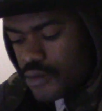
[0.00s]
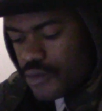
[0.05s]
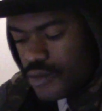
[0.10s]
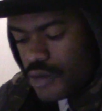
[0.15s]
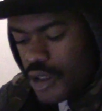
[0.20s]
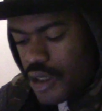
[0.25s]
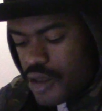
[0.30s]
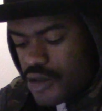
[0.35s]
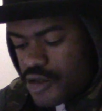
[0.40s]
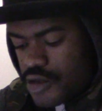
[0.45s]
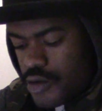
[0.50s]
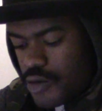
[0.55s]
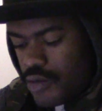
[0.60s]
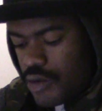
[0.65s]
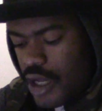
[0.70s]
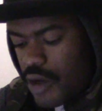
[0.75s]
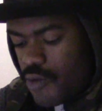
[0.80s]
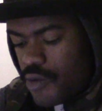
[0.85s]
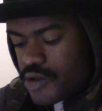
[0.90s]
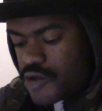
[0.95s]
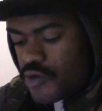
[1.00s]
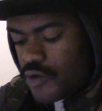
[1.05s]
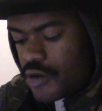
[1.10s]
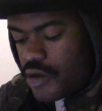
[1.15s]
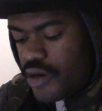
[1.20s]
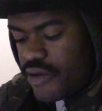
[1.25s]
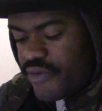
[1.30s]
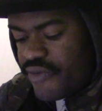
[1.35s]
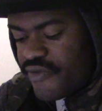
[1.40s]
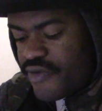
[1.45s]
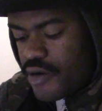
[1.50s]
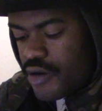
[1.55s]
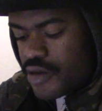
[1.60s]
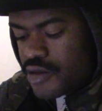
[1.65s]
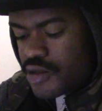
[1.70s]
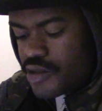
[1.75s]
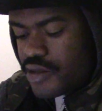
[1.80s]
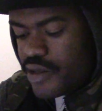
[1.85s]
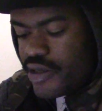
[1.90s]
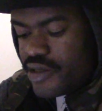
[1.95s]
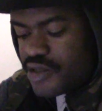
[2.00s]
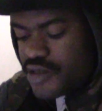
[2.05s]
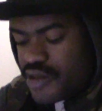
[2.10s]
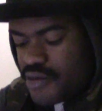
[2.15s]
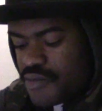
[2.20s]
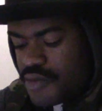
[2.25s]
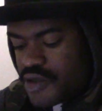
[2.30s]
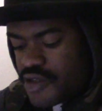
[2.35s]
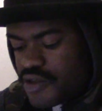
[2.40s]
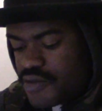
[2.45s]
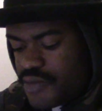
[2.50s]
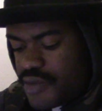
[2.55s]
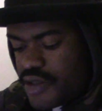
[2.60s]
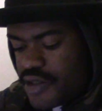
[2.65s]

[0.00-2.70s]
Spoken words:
Yeah, so like, what's going on in Ferguson? Is it a Muslim?